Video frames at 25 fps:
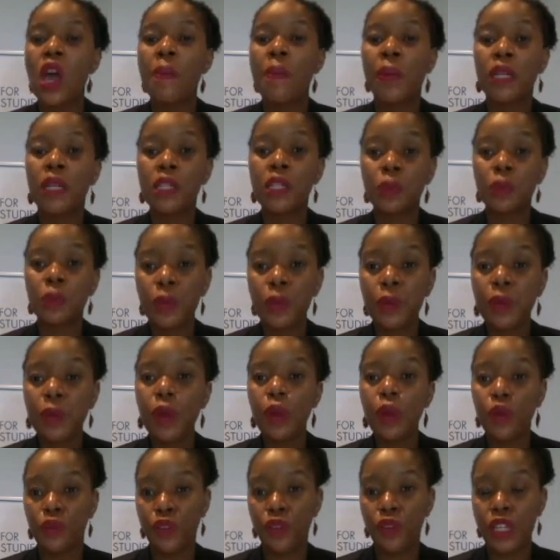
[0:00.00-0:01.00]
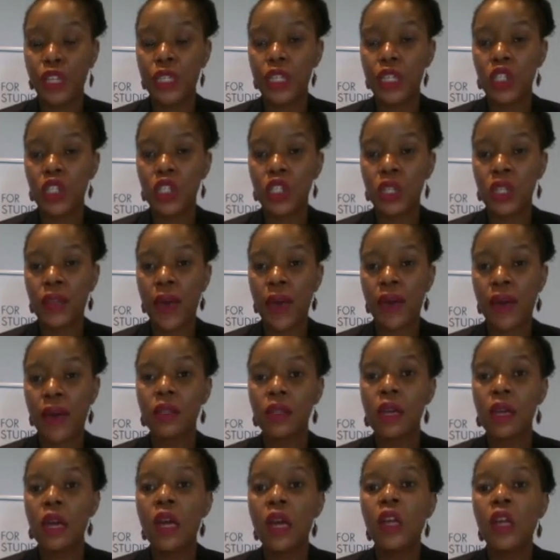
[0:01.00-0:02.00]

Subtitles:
but as people who feed into that.